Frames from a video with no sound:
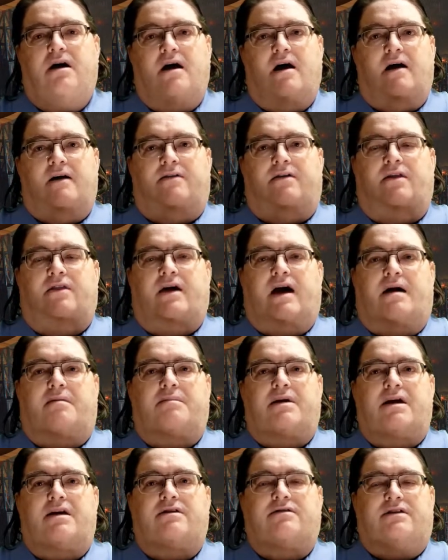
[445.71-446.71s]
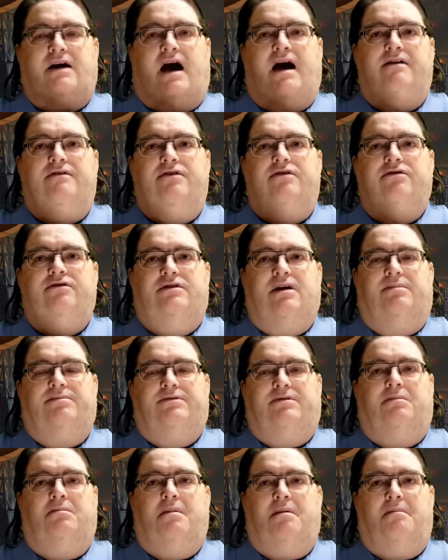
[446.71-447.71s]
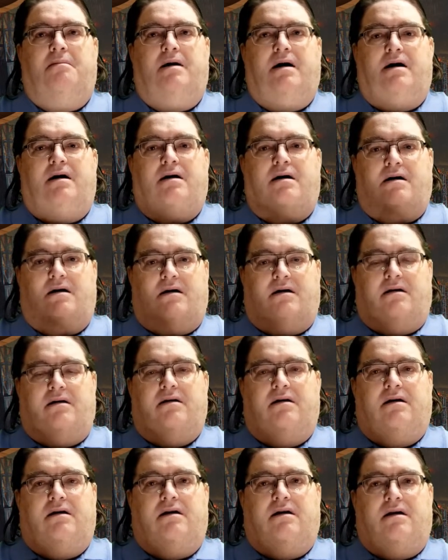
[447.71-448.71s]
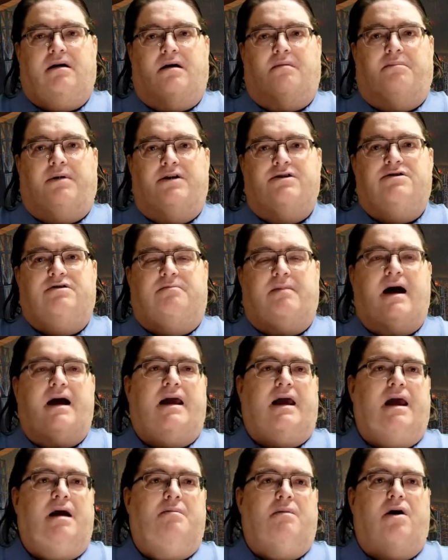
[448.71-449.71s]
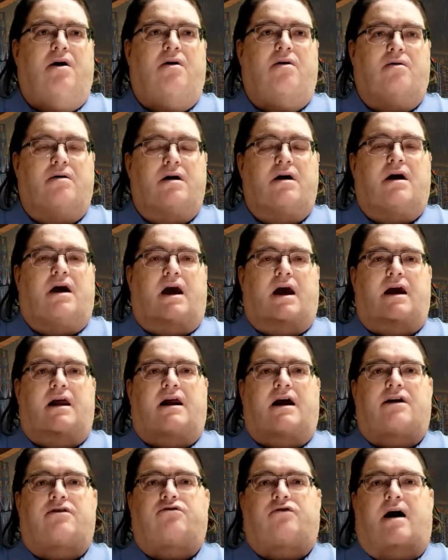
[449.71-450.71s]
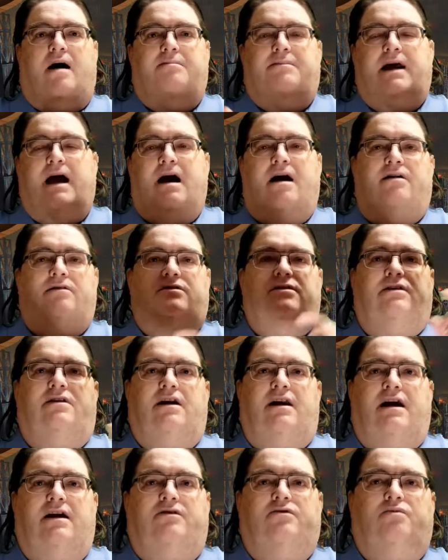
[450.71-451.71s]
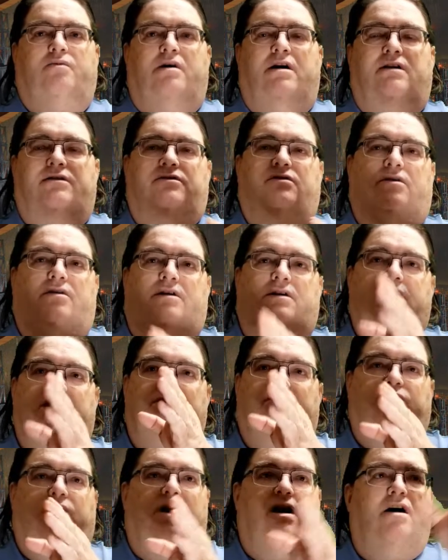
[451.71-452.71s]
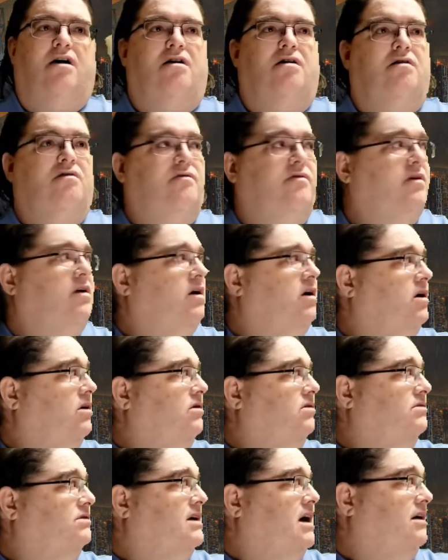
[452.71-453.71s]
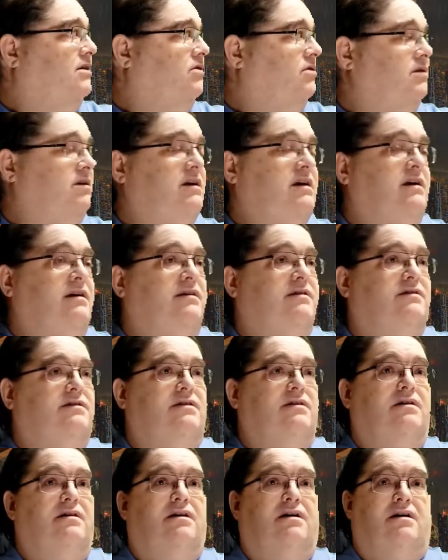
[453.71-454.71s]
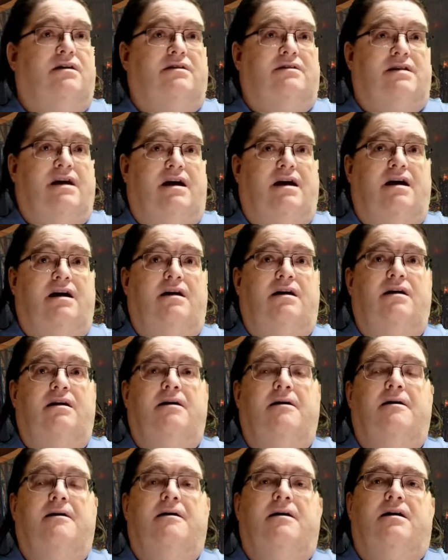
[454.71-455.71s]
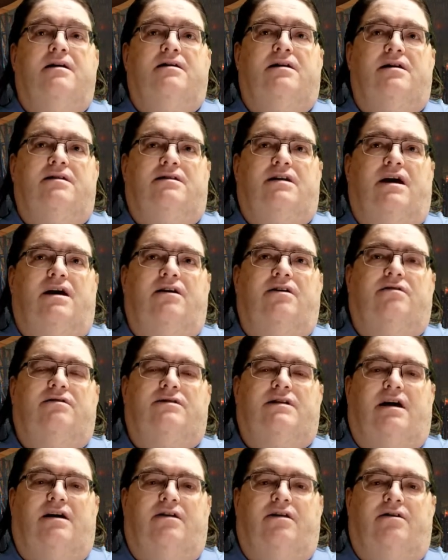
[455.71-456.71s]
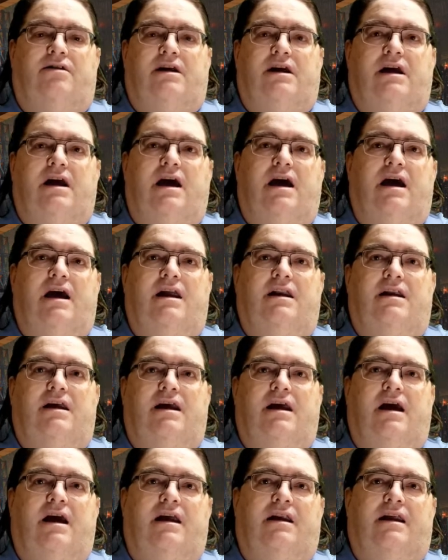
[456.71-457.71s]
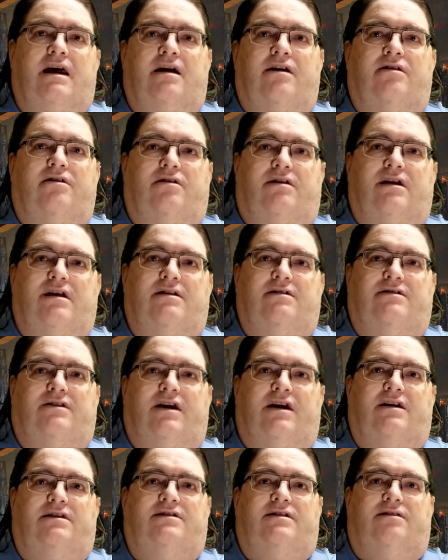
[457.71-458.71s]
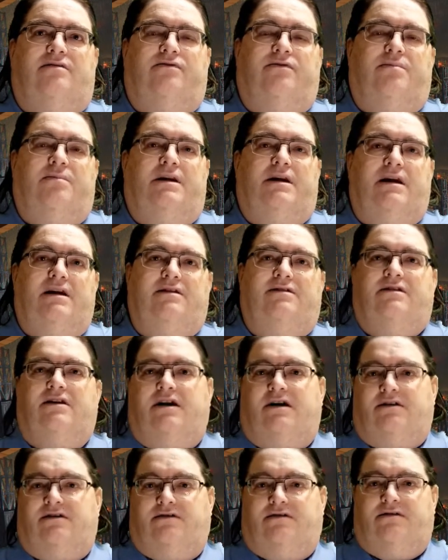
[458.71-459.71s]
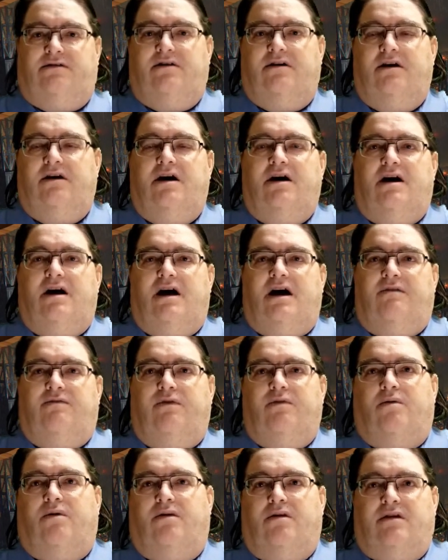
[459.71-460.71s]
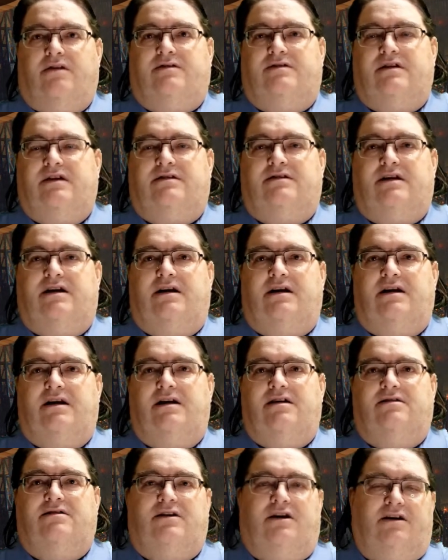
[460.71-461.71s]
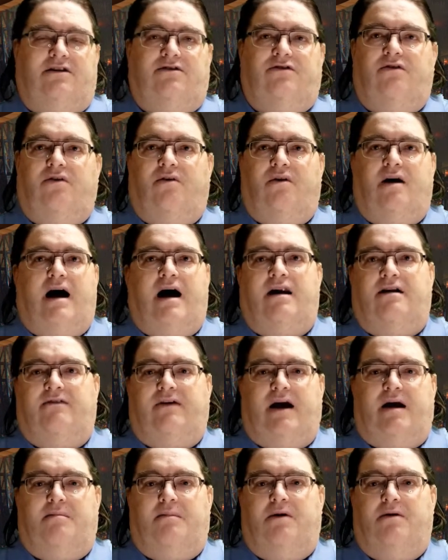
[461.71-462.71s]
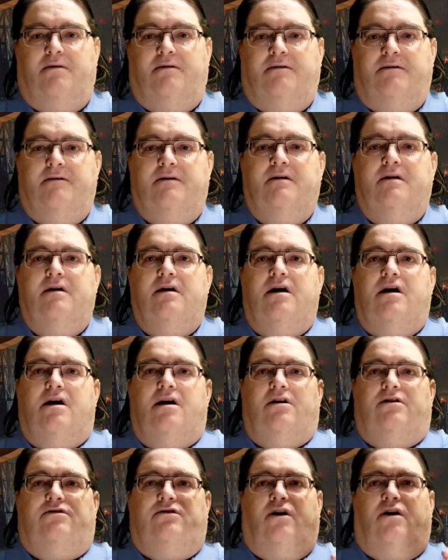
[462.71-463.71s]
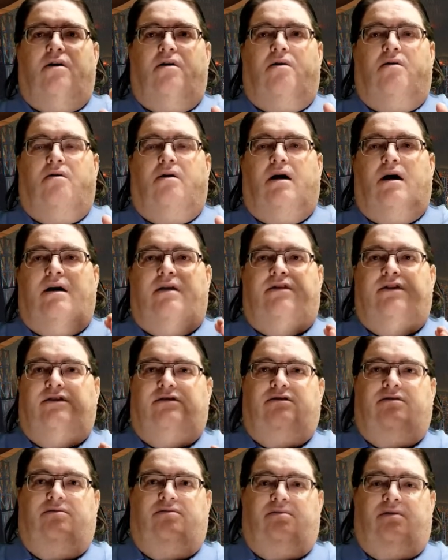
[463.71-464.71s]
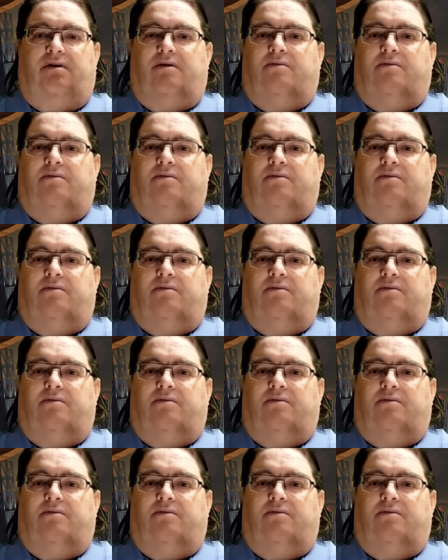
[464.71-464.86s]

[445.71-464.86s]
then that means I used up a bunch of my ammo, and I drop down to the next one. So a D12 goes down to a D10. D10 goes down to a D8, D8 down to a D6, and then from a D6, if you roll a 6 on the D6, you're out of ammo. So this is a